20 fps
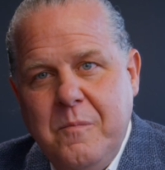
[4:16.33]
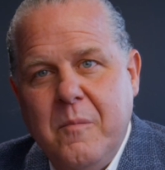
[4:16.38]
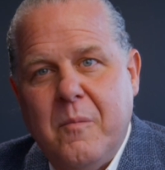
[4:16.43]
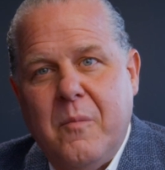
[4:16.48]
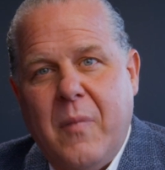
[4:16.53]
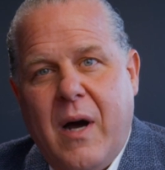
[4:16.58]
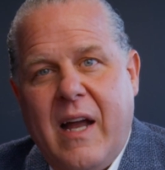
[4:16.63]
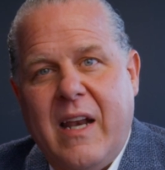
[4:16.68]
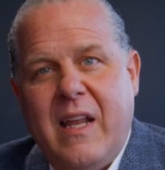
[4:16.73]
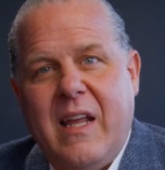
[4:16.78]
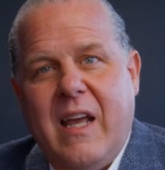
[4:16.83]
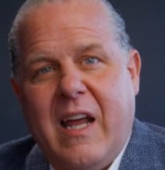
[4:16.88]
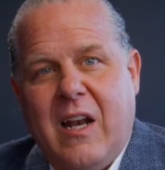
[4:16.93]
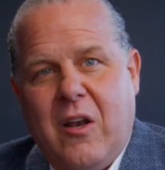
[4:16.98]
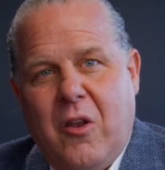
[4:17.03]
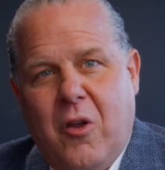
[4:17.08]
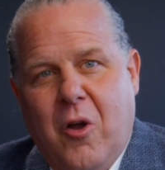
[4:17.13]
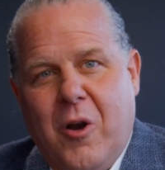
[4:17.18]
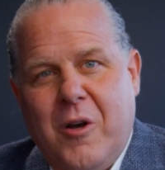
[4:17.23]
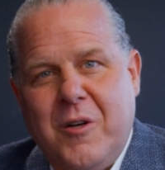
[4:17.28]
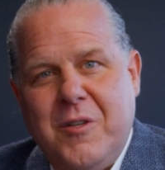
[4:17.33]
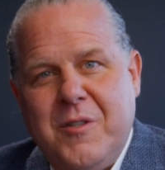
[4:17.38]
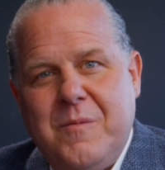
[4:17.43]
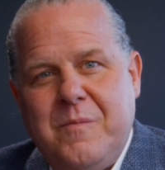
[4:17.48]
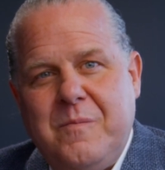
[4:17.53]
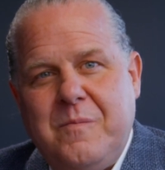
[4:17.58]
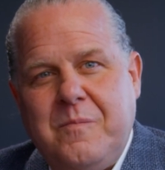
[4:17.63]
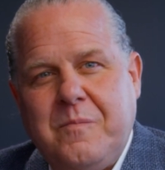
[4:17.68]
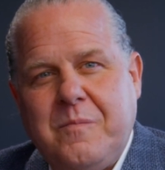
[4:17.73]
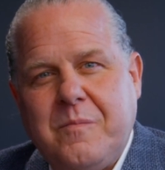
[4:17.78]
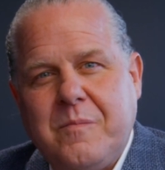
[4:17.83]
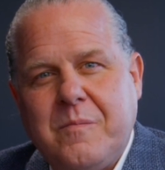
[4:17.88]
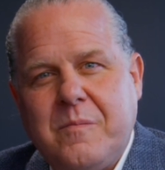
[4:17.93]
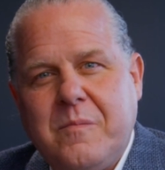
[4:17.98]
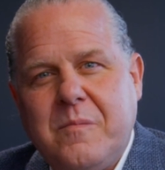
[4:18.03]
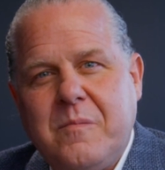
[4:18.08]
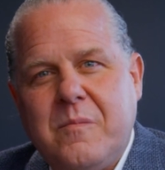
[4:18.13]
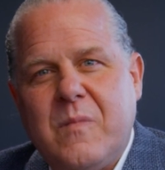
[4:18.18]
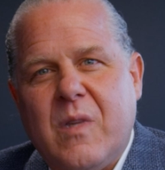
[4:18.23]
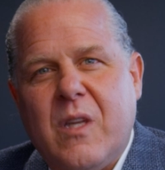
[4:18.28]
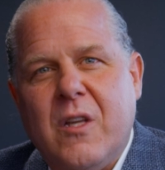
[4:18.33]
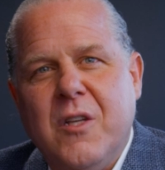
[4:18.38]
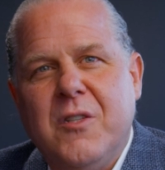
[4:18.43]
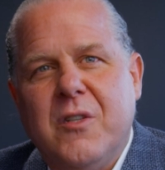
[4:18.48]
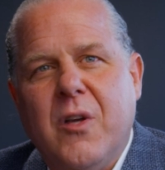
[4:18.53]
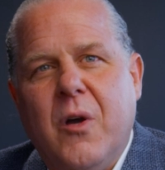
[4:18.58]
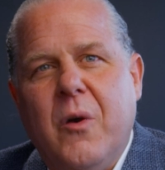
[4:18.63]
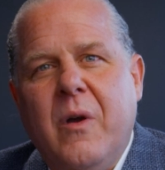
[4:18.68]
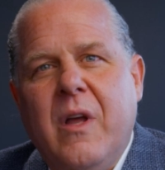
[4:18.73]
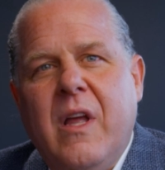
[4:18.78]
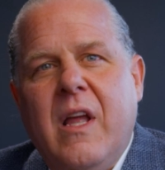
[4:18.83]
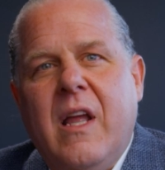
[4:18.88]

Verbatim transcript: body at large. So